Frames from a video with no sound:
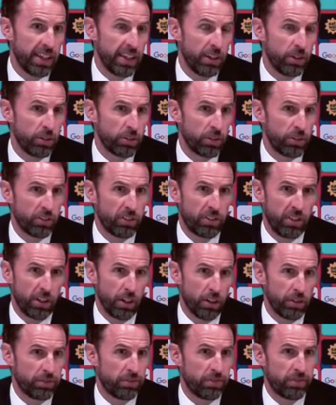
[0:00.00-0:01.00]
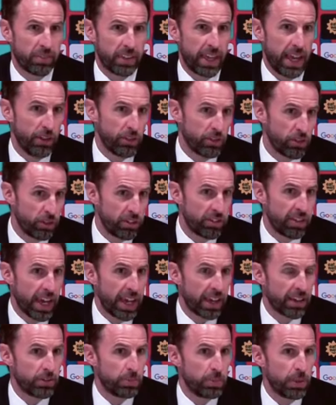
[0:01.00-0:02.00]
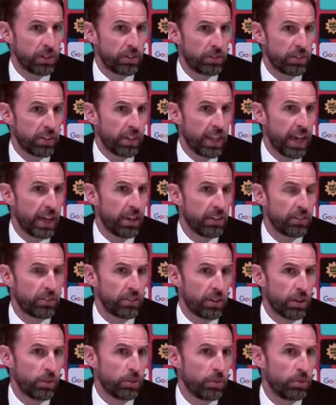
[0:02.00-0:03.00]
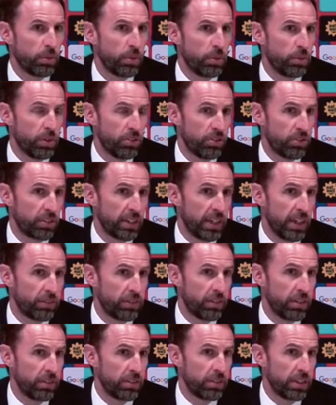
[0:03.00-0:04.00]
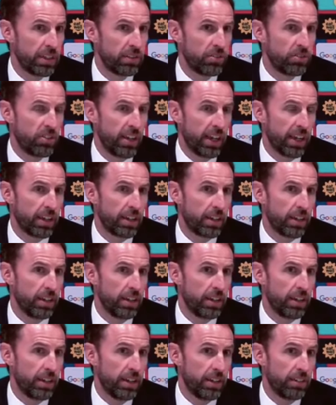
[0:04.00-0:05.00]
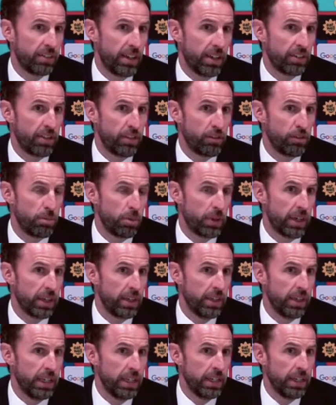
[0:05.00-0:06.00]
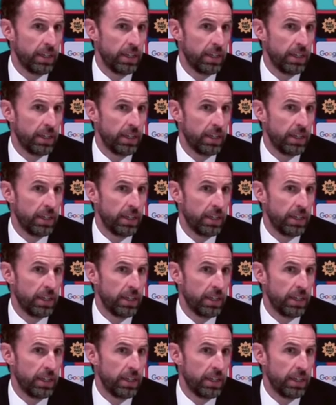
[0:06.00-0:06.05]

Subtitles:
and there was obviously a lot of counter-attacks because of that, so we're just going to have to check and assess everybody.